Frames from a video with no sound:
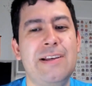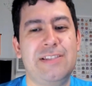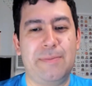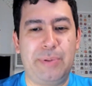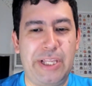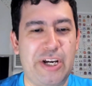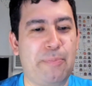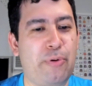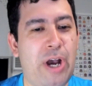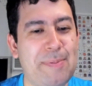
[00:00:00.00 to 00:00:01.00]
to player
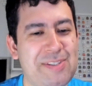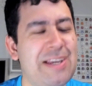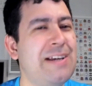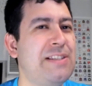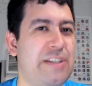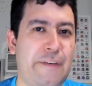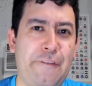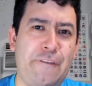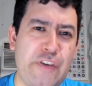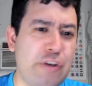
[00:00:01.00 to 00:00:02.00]
props to
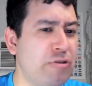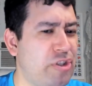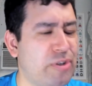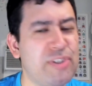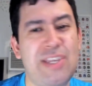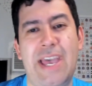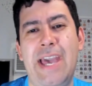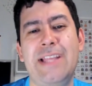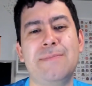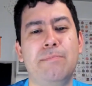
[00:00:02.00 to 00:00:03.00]
futures
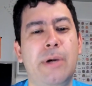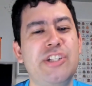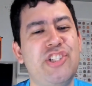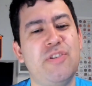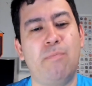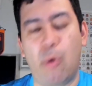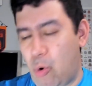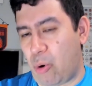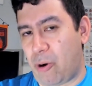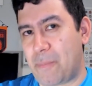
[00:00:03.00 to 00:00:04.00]
and much
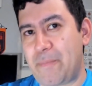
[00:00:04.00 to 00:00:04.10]
more.